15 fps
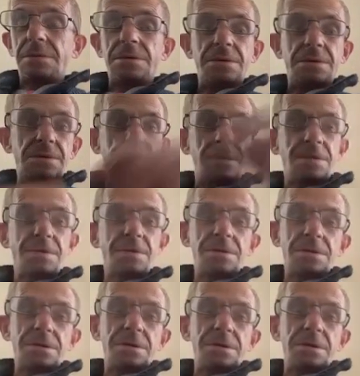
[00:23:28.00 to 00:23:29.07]

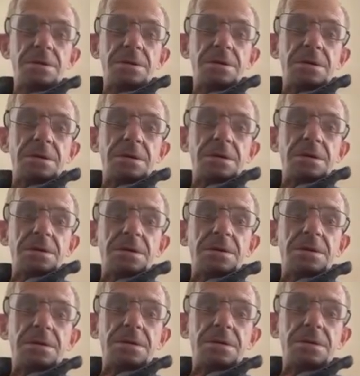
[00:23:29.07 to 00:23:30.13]

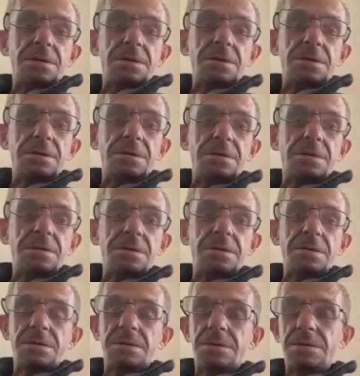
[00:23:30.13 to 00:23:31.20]

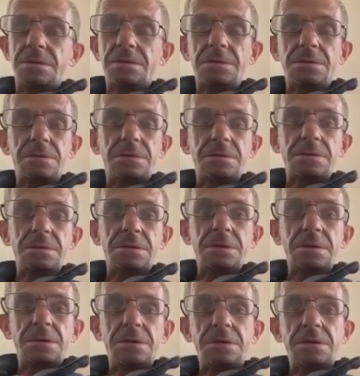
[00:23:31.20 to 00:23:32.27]
No words are spoken by the person on screen.